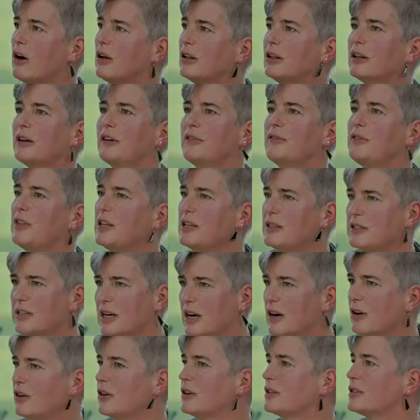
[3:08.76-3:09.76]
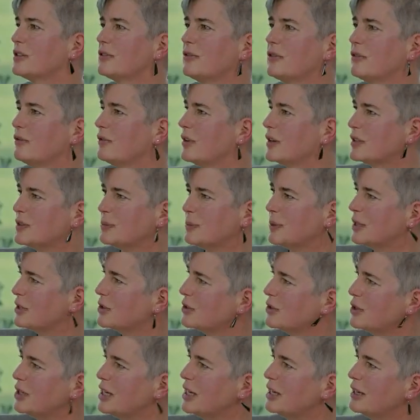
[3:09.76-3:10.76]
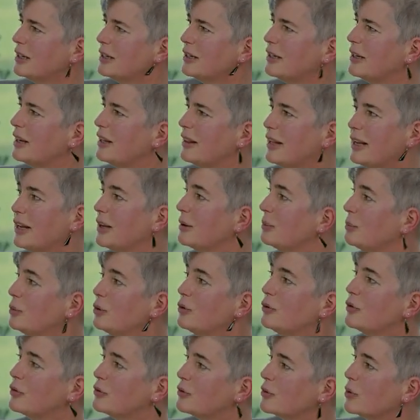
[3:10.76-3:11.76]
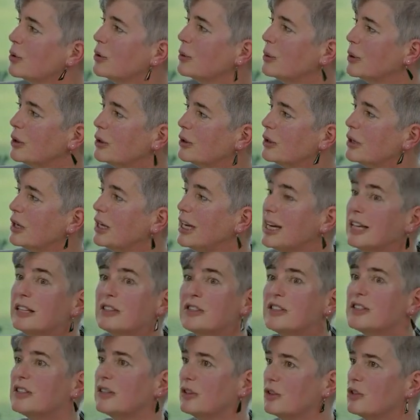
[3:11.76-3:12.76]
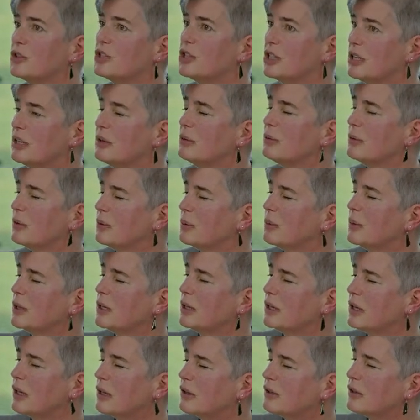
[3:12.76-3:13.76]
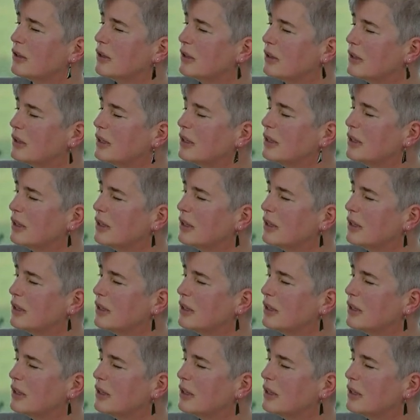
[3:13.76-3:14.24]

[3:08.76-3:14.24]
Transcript: all of these areas of investment are needed and they can move it forward in synergy with one another.